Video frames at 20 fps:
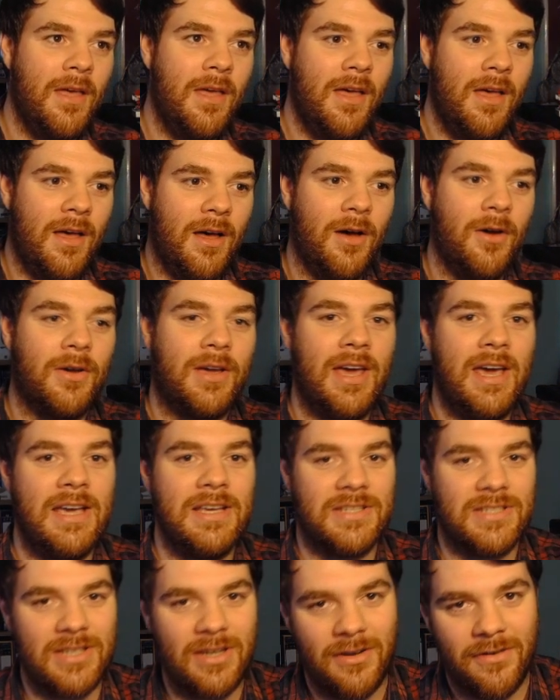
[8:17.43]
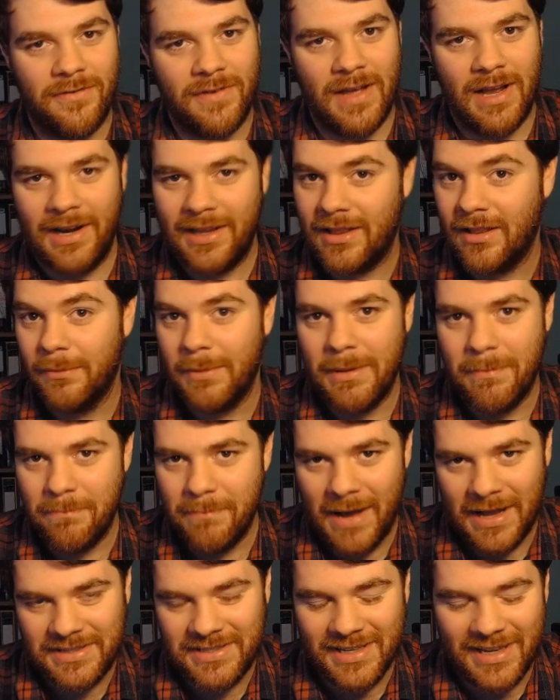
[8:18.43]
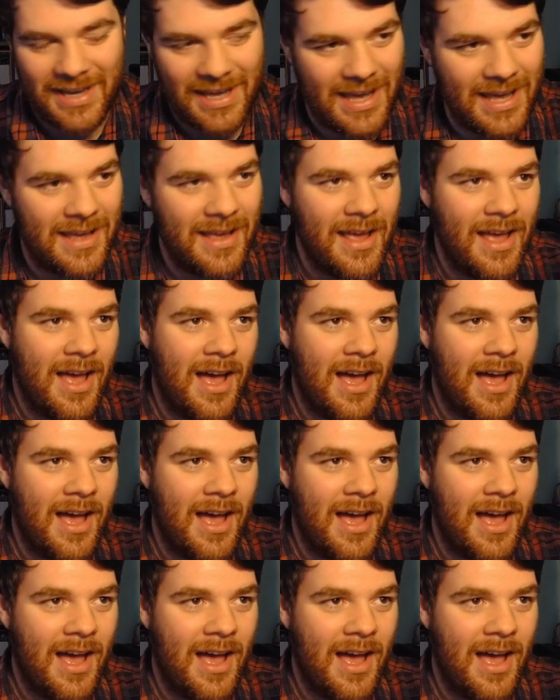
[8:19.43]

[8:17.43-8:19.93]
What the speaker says: Okay, Sophie, a little bit meta here.